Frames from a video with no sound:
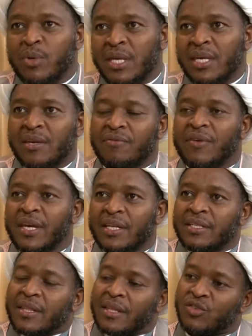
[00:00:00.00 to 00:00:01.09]
big
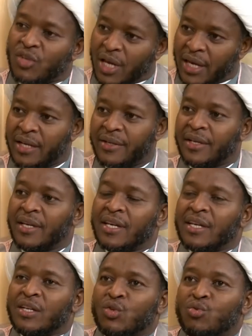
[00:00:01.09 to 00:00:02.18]
effect in the child
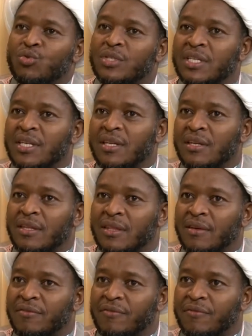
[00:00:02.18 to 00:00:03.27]
to see
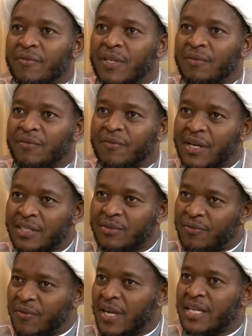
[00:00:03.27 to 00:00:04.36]
the first
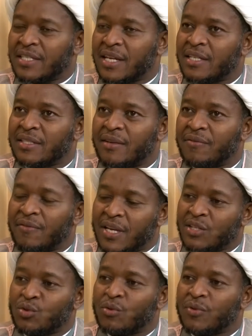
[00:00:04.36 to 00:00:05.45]
face as the
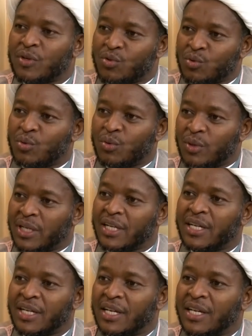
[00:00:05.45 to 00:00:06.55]
face of
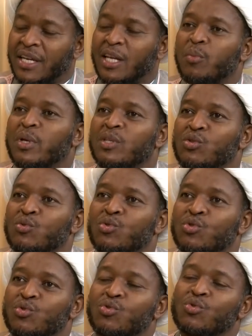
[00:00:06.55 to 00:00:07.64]
Rasulullah. It means to
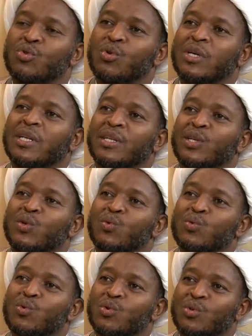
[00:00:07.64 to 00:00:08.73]
look at the
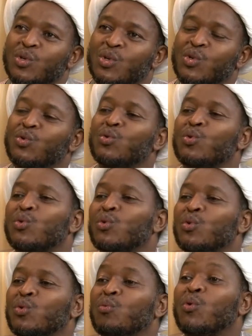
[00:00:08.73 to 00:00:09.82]
Nur,
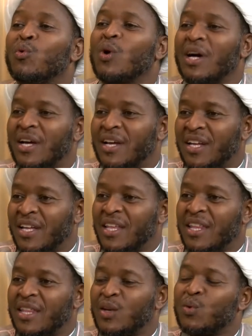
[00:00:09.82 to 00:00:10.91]
Nurun Nubuwa,
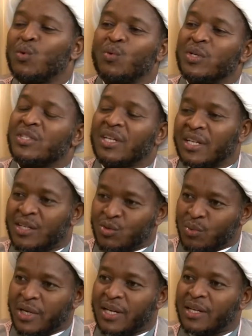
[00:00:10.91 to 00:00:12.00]
the Nur which Allah
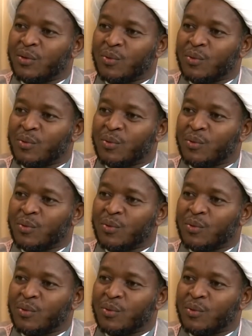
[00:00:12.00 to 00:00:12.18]
subhanahu